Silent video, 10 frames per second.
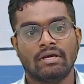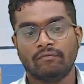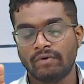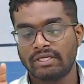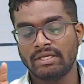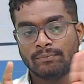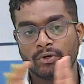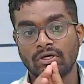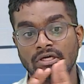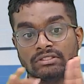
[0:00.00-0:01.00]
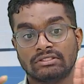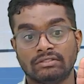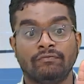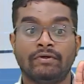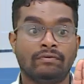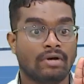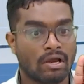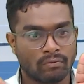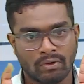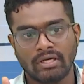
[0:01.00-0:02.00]
Work in progress, we would
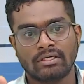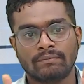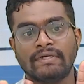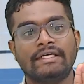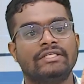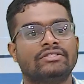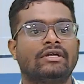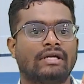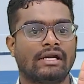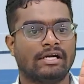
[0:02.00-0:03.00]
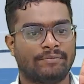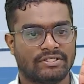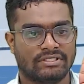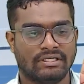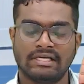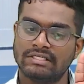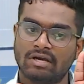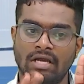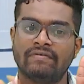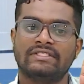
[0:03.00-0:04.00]
have worked, but it is not 100%,
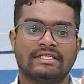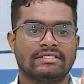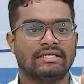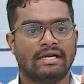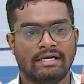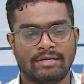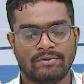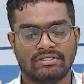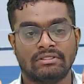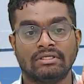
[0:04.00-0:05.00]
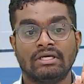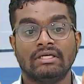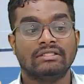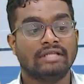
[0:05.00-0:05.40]
always less than 100%. That